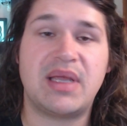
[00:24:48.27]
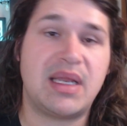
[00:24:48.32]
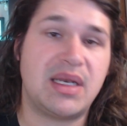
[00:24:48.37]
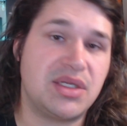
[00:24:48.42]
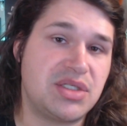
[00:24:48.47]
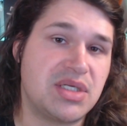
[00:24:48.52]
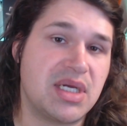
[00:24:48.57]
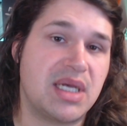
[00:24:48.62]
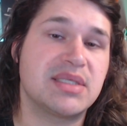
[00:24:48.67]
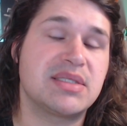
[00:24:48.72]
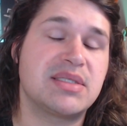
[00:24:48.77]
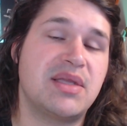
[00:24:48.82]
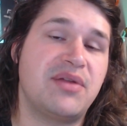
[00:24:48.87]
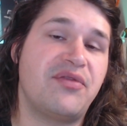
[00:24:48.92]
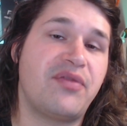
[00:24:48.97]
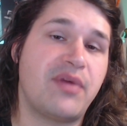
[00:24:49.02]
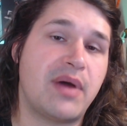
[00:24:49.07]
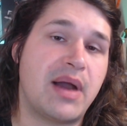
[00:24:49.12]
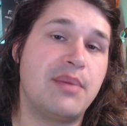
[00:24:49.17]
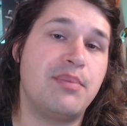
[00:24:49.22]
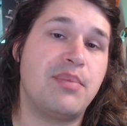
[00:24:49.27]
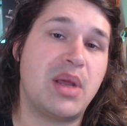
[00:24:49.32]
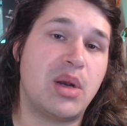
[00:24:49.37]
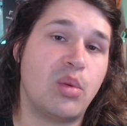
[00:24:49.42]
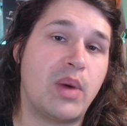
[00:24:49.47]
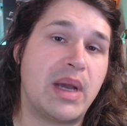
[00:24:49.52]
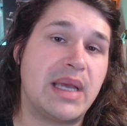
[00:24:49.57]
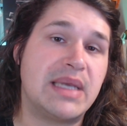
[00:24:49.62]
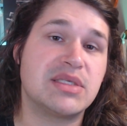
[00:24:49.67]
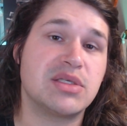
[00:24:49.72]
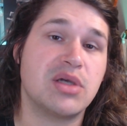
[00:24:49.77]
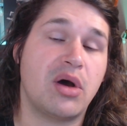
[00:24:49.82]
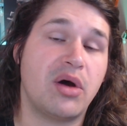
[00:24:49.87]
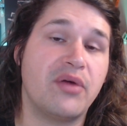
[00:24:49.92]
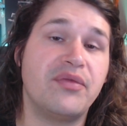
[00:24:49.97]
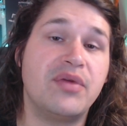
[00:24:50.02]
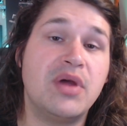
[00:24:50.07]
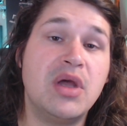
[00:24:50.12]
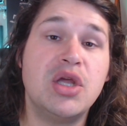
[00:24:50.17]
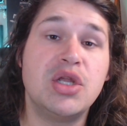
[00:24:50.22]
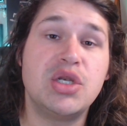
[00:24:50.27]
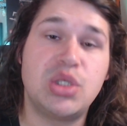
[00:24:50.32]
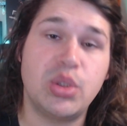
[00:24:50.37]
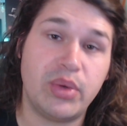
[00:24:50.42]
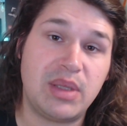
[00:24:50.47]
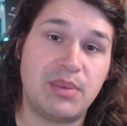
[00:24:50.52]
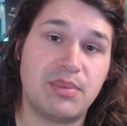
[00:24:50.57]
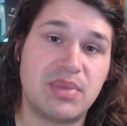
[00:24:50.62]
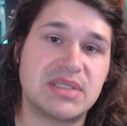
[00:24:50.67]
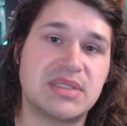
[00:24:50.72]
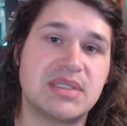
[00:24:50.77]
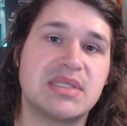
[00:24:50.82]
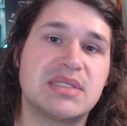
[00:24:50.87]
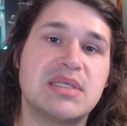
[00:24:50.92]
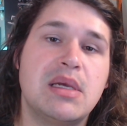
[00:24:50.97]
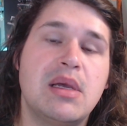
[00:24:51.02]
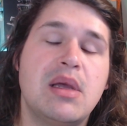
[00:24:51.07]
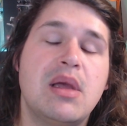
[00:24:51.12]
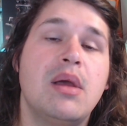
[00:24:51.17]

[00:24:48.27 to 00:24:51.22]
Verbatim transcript: and adjust and find better ways of doing business.